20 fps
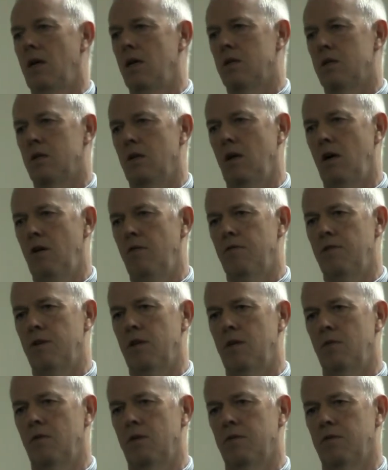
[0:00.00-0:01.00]
So hopefully
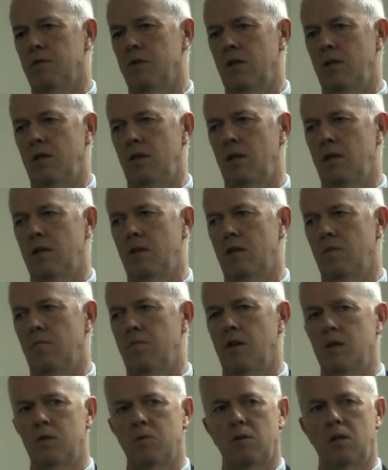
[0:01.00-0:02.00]
you'll have seen either the
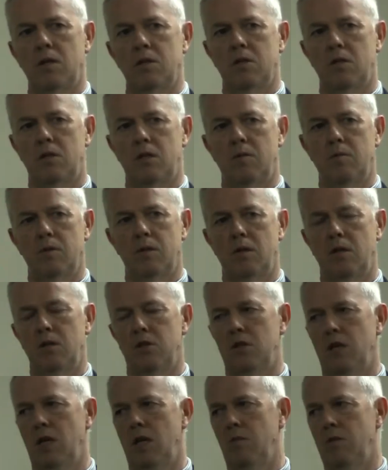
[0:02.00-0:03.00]
press release that Jim's going to
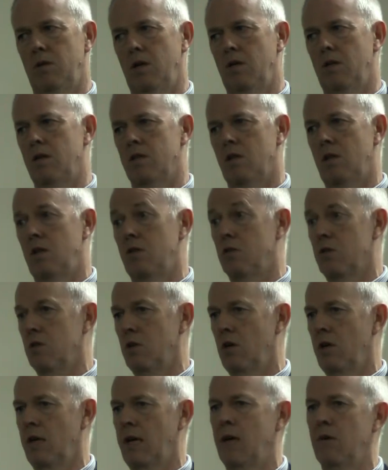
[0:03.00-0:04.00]
share with you that's only just
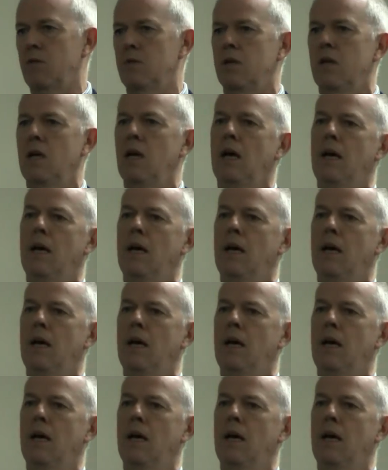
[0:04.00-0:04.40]
gone out,